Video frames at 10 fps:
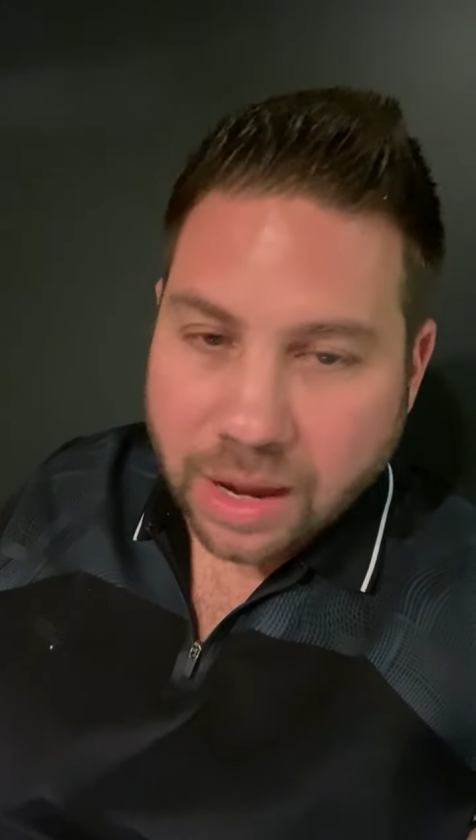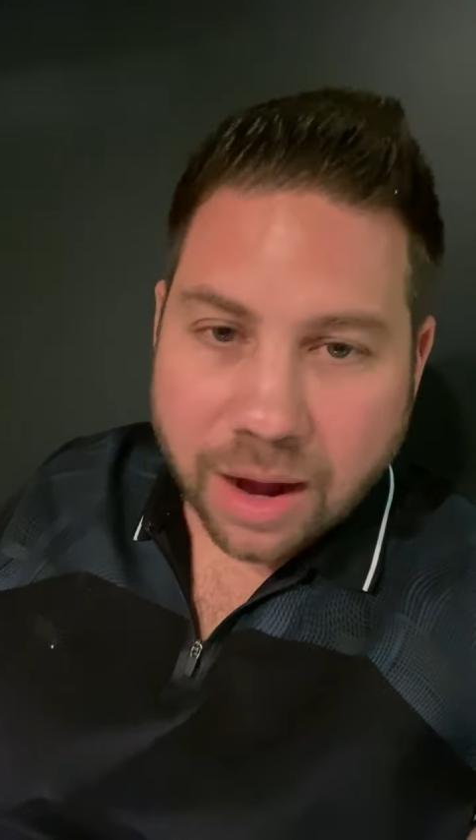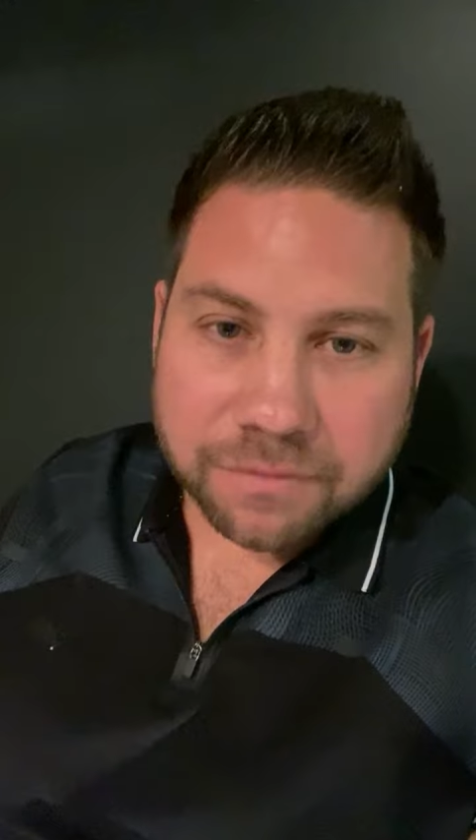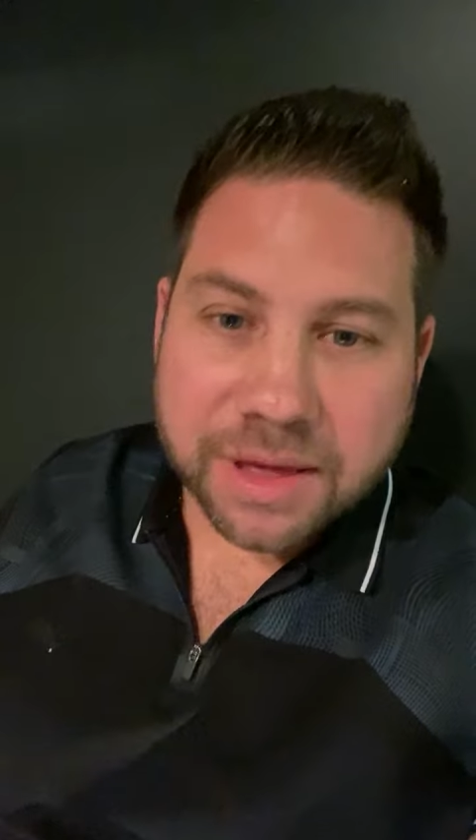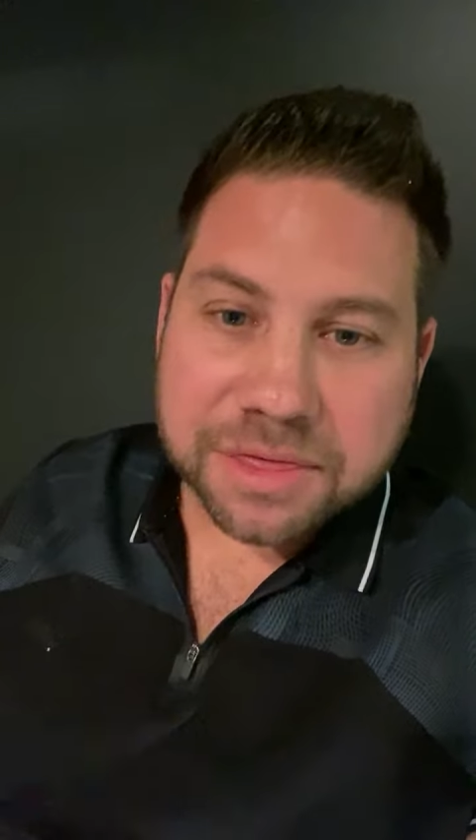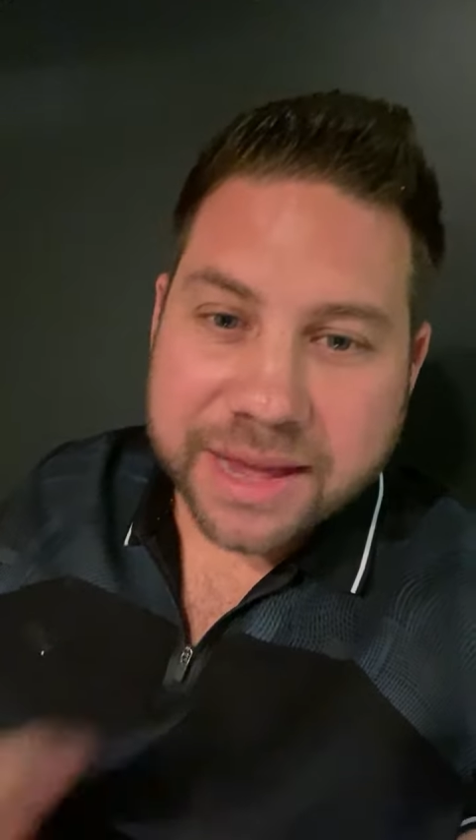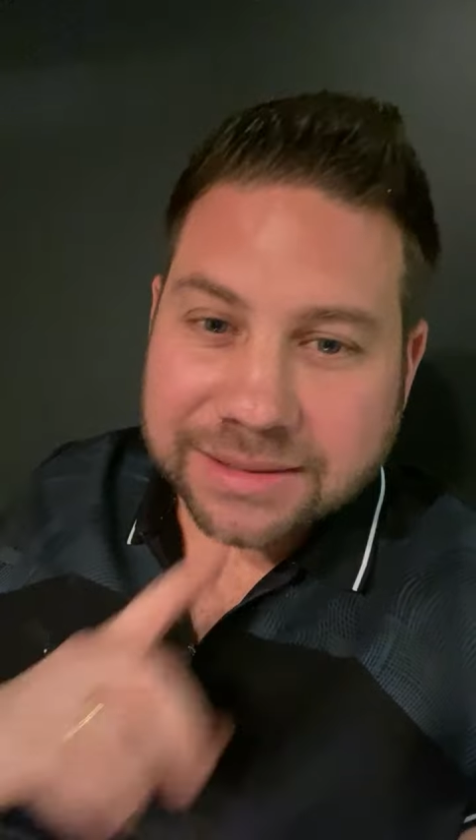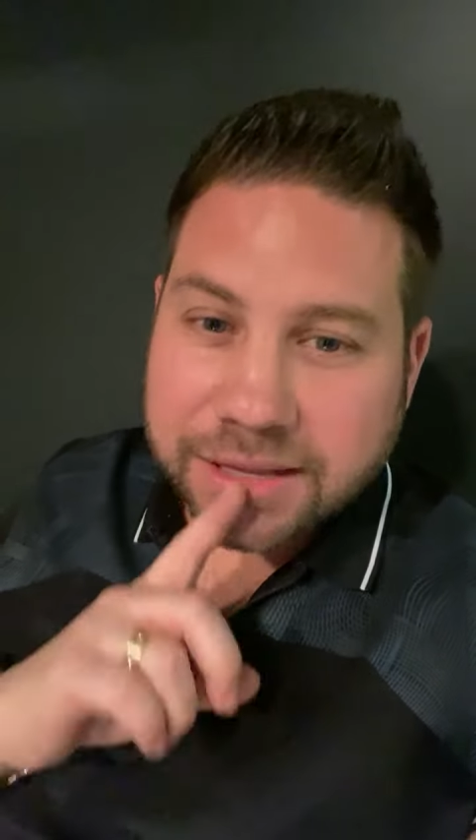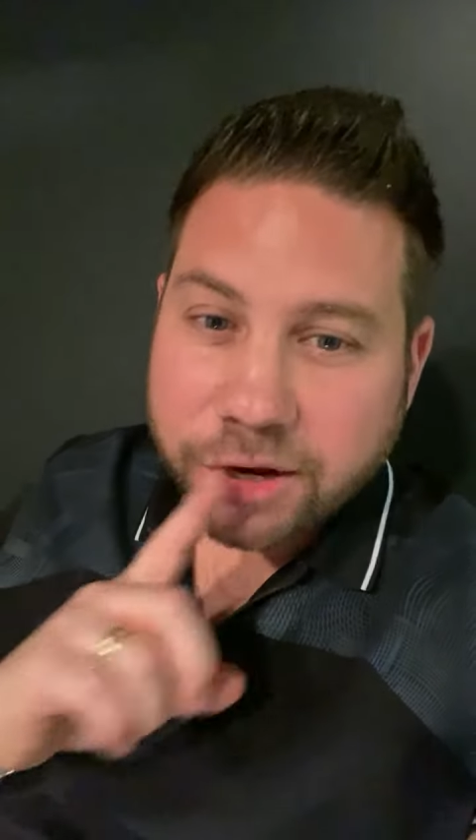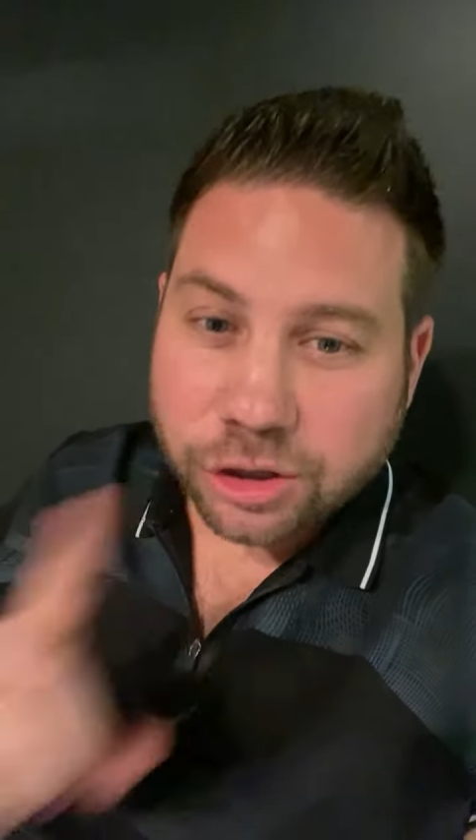of the
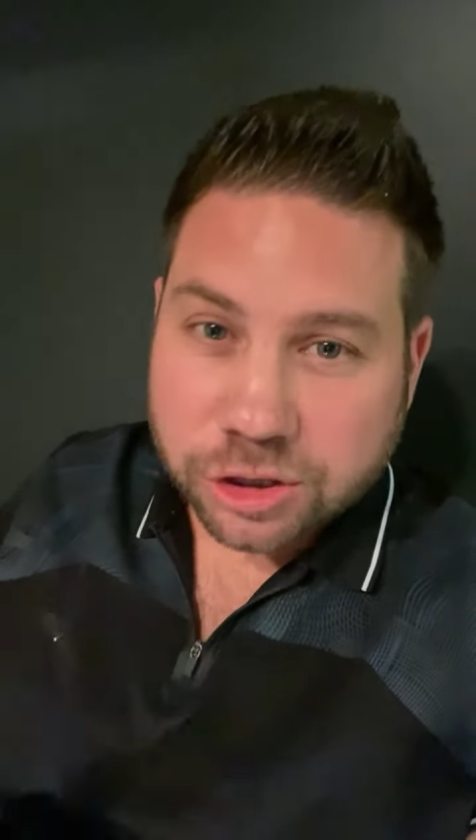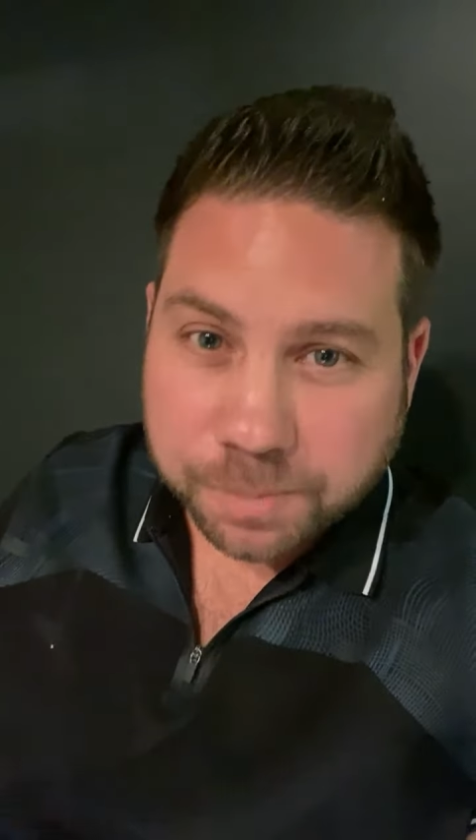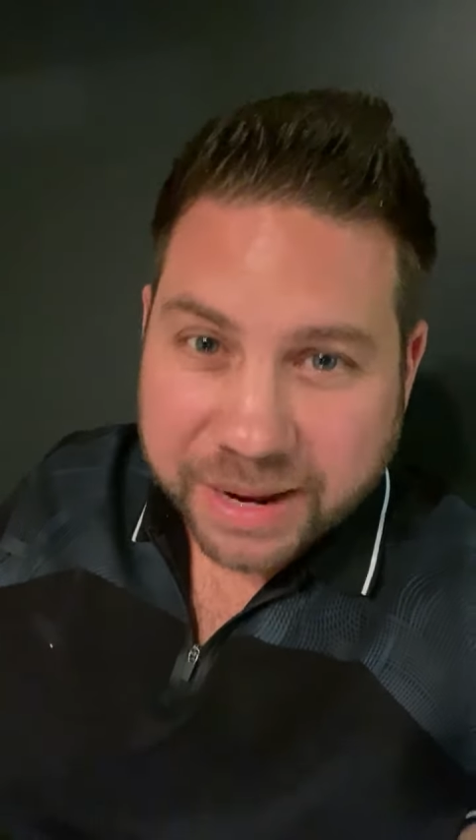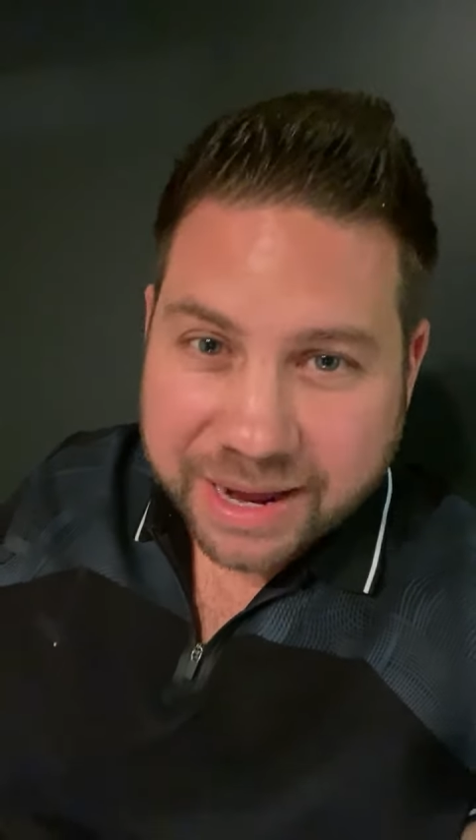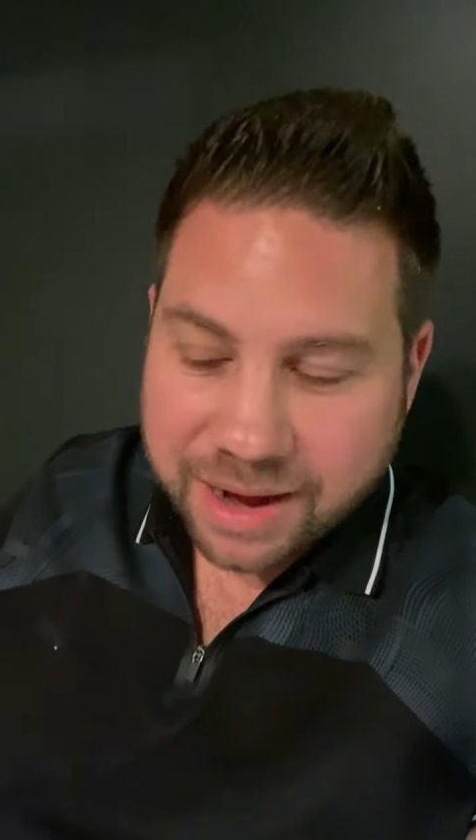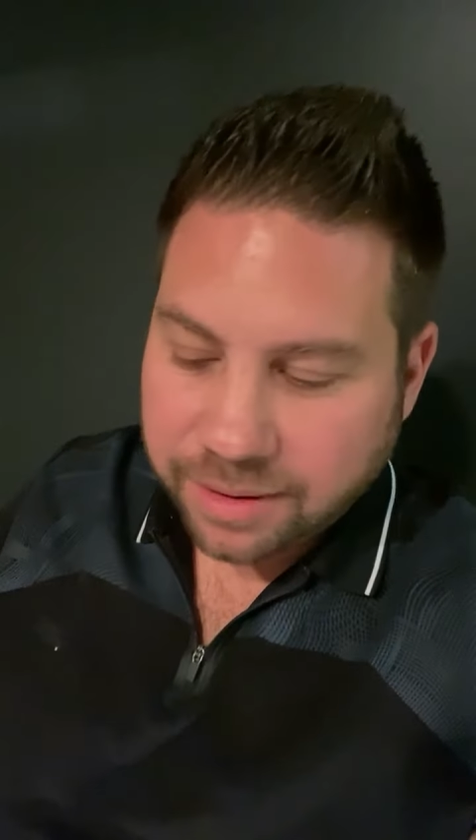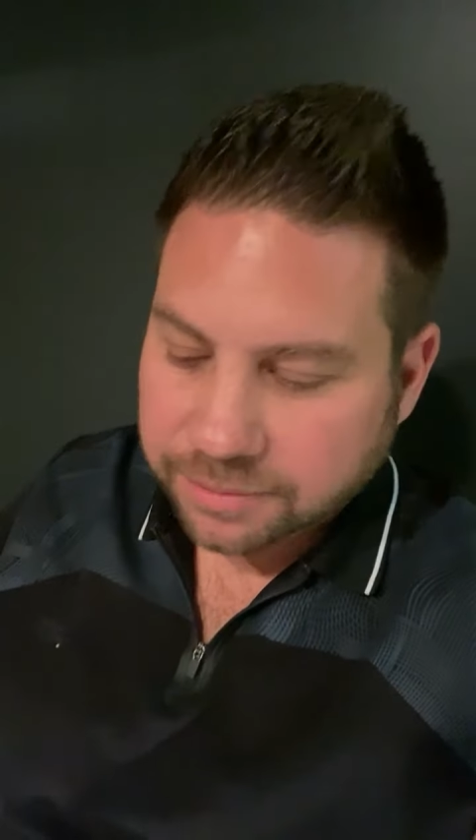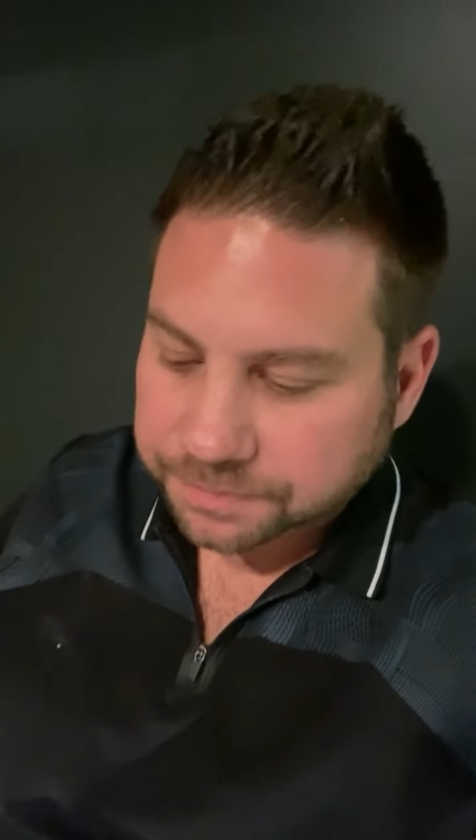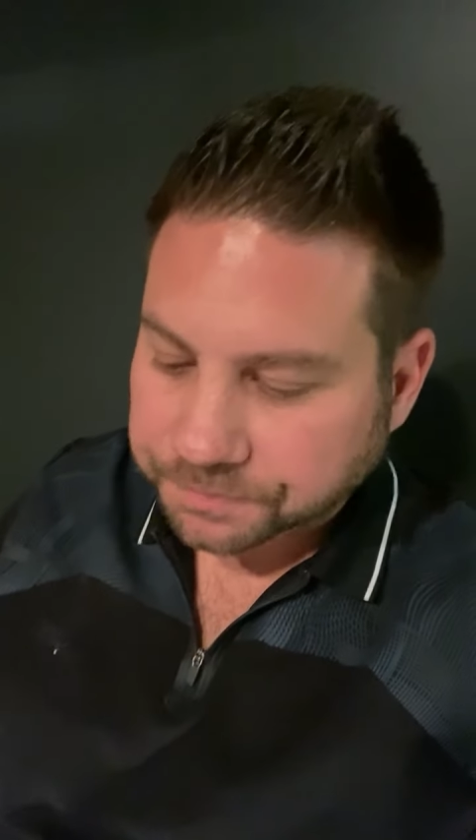things that you're speaking,